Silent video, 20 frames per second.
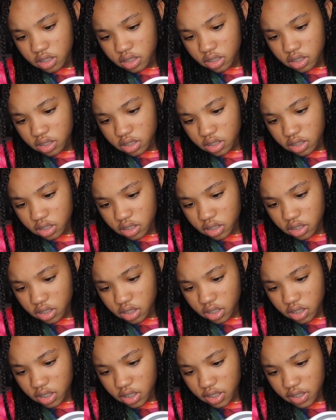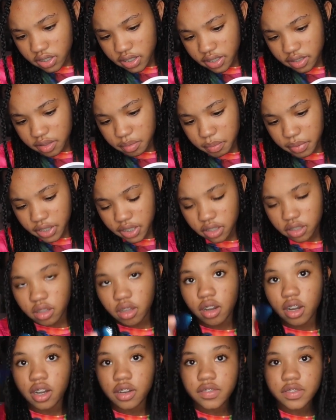And then it says peel
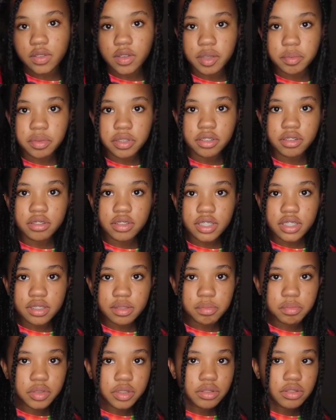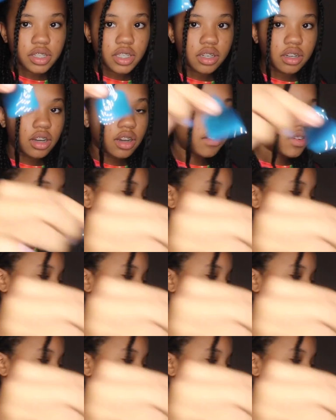off. So I peeled this blue thing off.